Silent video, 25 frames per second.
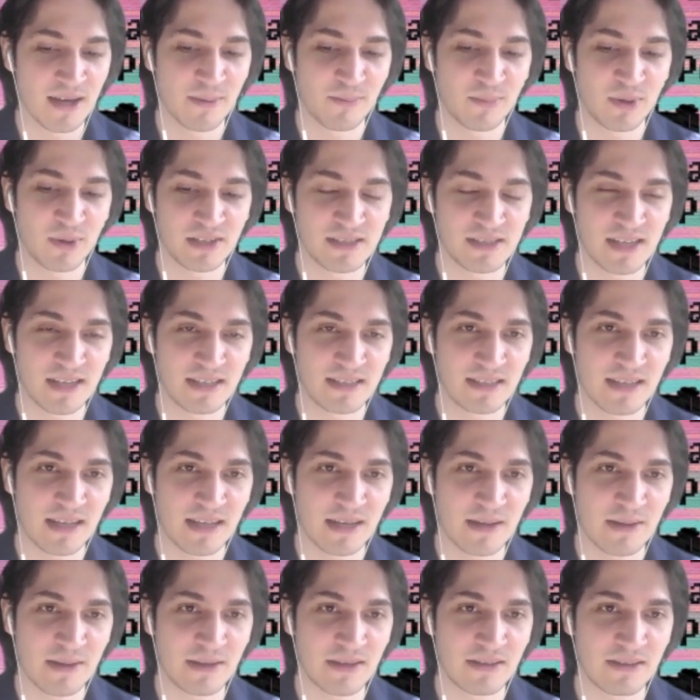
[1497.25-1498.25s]
But then
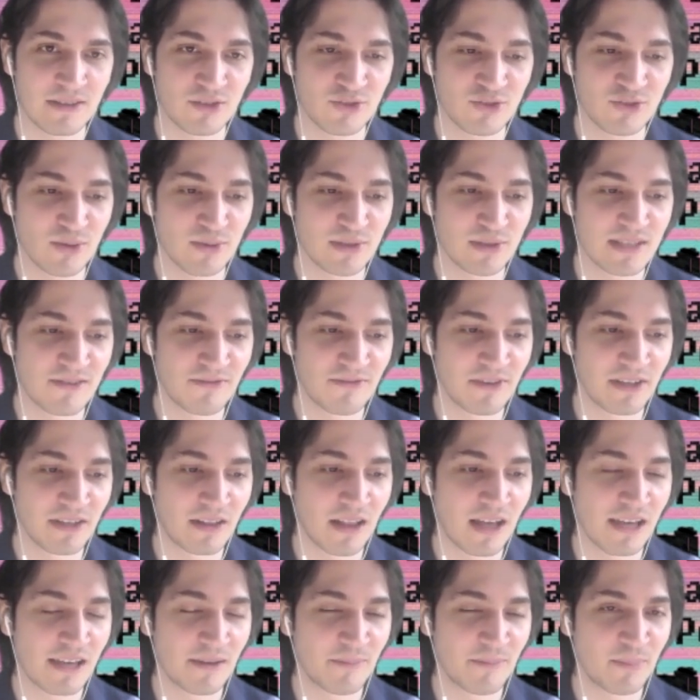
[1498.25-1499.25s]
they show something
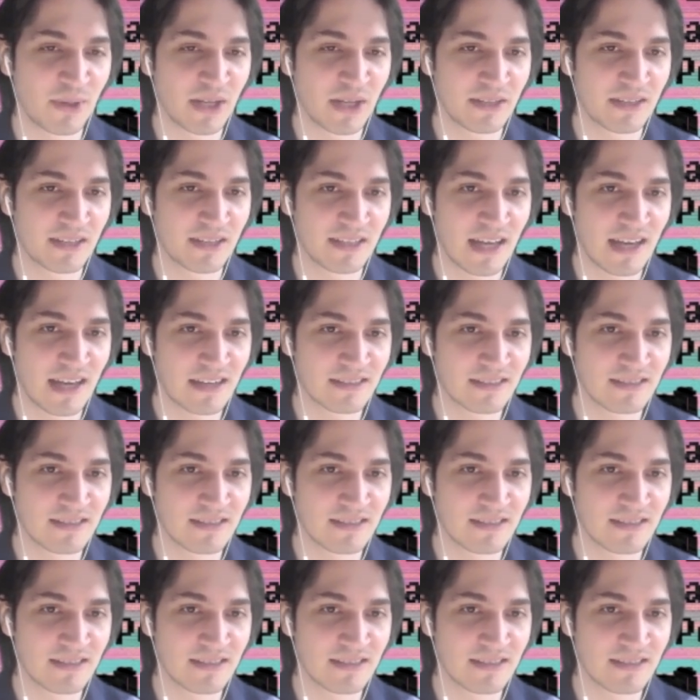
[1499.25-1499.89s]
like BitConnect